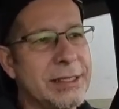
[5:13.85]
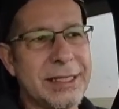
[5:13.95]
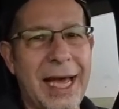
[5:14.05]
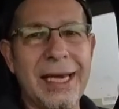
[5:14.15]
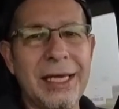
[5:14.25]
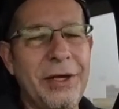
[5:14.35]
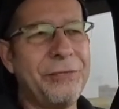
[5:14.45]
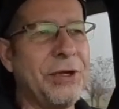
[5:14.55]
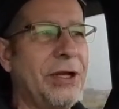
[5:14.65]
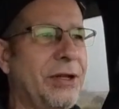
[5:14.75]
It's not
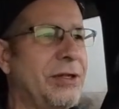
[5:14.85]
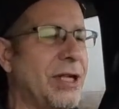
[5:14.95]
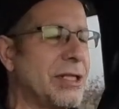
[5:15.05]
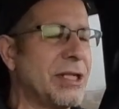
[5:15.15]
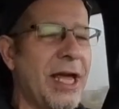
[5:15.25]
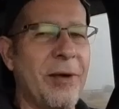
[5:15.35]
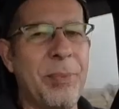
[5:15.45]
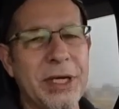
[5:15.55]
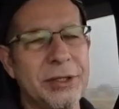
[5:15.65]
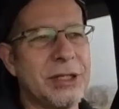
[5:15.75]
lifted, doesn't have
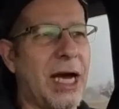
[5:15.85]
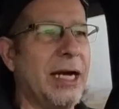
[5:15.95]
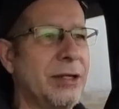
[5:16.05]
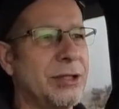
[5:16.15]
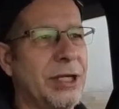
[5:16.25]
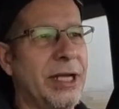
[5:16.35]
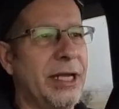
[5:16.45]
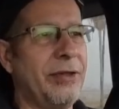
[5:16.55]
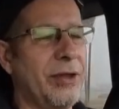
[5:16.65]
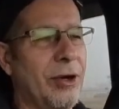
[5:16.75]
bigger tires than
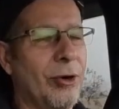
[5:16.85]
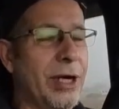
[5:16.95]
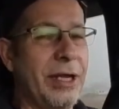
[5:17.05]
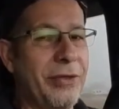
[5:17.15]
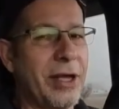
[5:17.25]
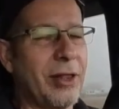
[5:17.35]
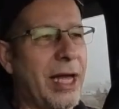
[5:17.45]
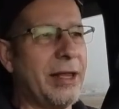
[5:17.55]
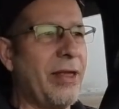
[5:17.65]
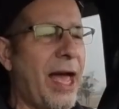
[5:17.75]
anything or anything
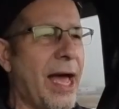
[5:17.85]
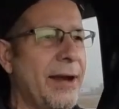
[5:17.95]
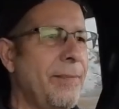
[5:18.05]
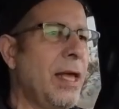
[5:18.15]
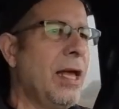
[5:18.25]
like that.